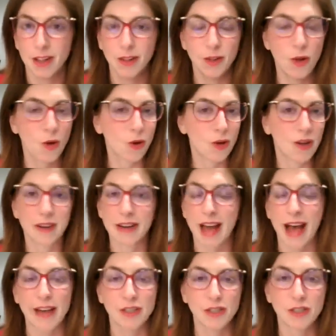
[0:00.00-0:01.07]
local,
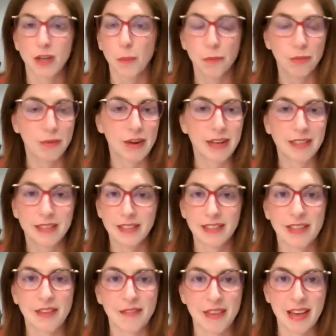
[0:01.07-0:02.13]
national, print,
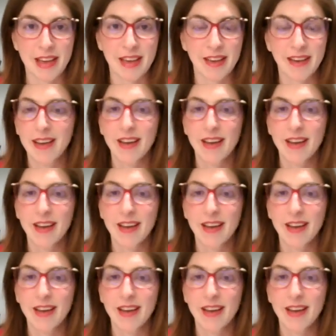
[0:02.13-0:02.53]
TV,